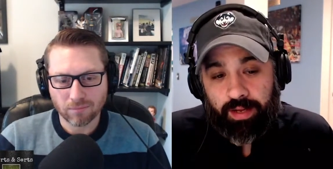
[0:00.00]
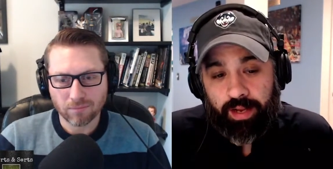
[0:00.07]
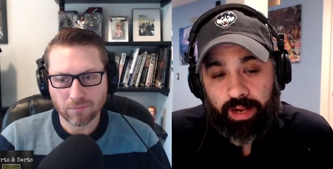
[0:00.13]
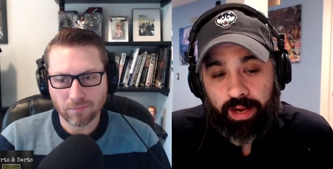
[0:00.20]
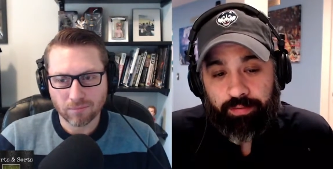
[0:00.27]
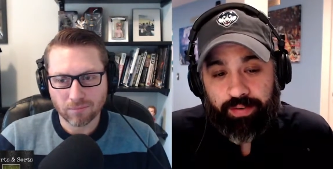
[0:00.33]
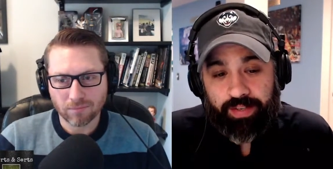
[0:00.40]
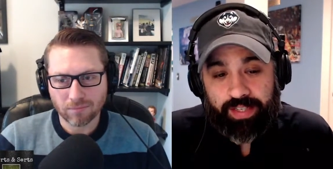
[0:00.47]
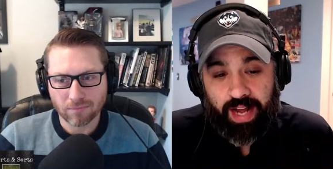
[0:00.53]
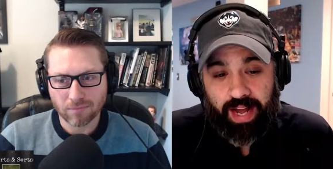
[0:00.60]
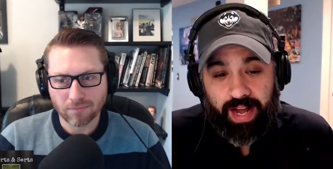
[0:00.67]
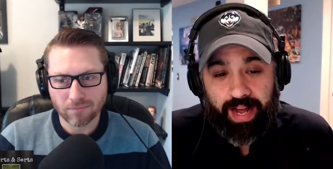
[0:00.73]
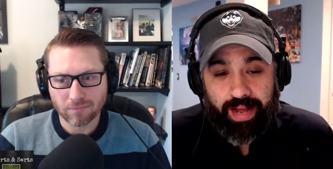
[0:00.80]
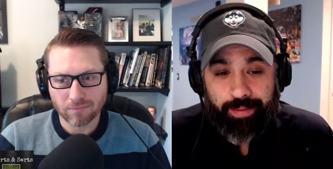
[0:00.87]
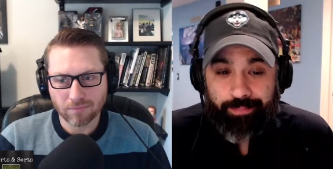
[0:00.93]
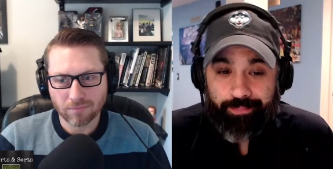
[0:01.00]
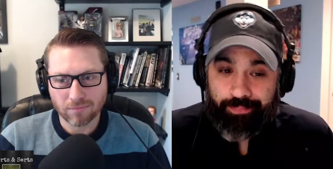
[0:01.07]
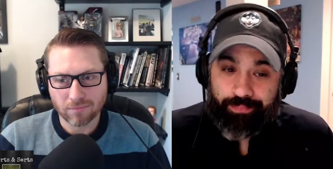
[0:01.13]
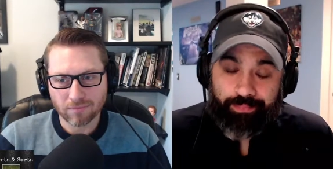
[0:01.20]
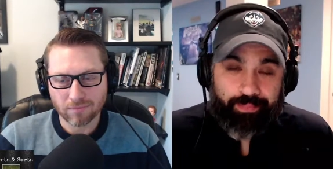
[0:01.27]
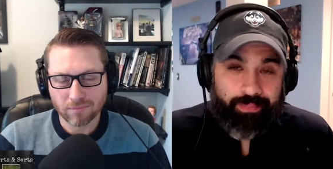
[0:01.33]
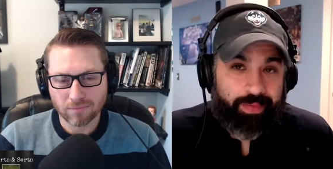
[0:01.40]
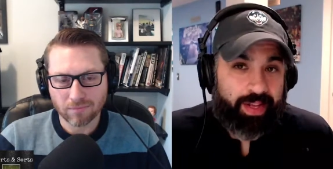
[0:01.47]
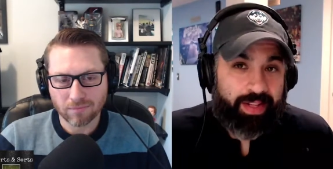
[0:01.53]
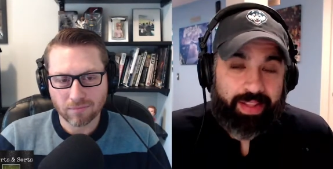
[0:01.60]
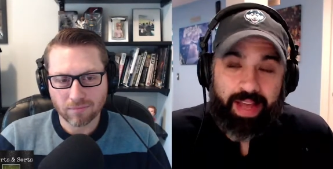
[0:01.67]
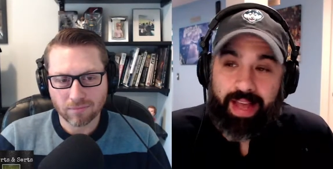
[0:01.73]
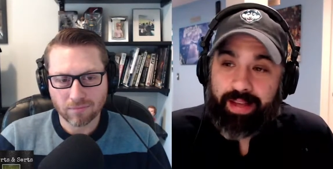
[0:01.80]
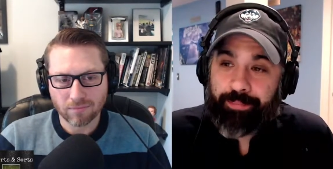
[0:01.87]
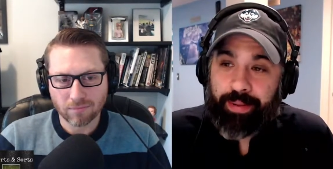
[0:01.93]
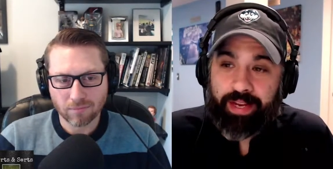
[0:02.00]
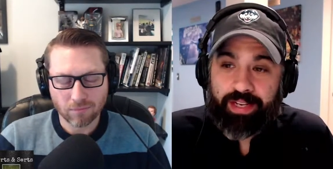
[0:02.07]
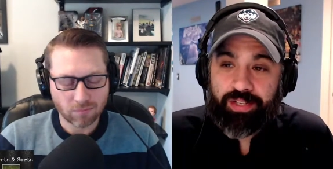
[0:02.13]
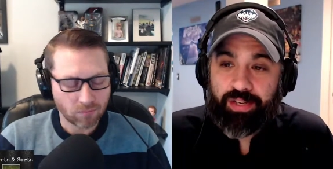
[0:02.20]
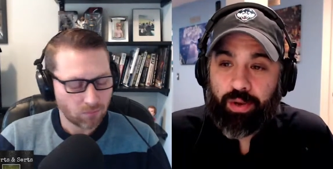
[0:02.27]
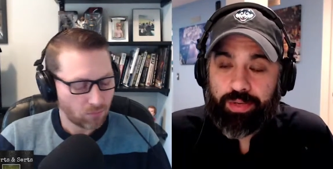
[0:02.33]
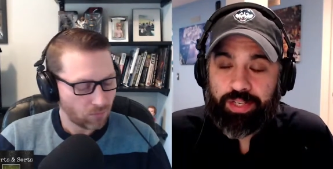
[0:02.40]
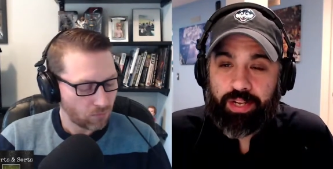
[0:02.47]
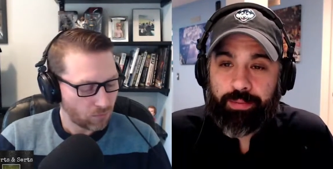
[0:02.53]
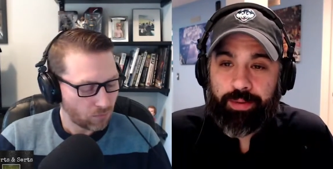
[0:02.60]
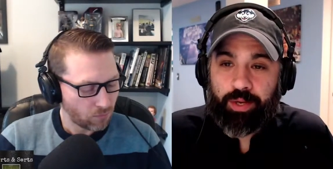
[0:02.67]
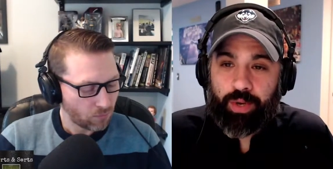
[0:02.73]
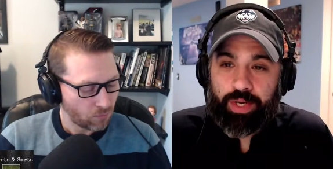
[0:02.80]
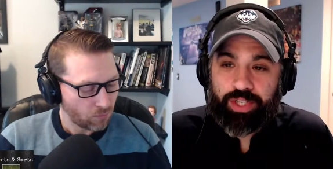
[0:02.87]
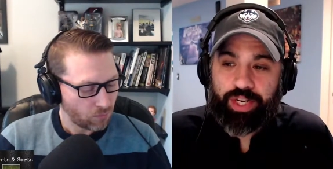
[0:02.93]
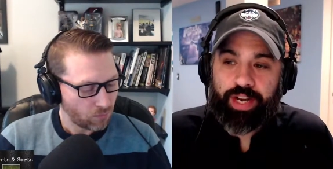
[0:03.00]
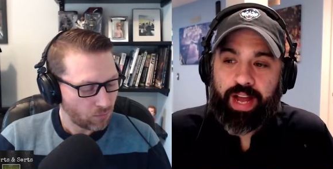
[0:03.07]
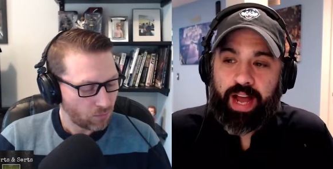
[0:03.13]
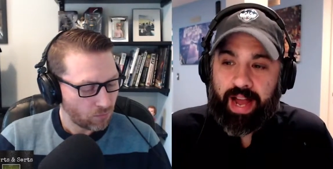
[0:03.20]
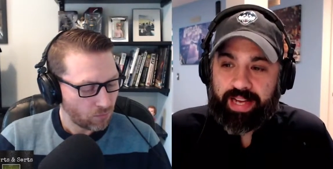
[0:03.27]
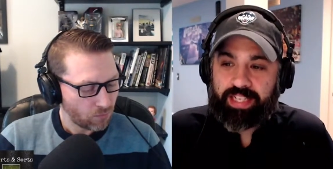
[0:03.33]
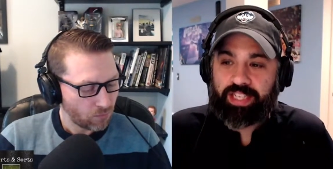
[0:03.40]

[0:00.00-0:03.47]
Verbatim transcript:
Speaker 1: And if he's not, that pick is always going to be questioned. I